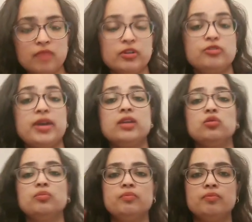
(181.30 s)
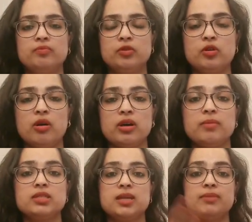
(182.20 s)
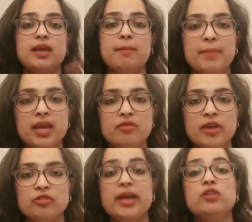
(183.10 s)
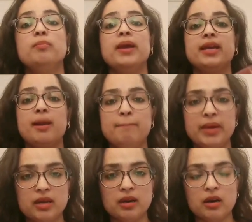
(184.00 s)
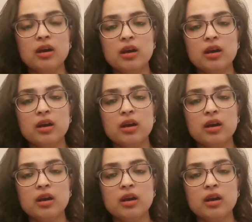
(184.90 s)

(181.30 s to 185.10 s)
trying to talk about something big, we are trying to make it bigger.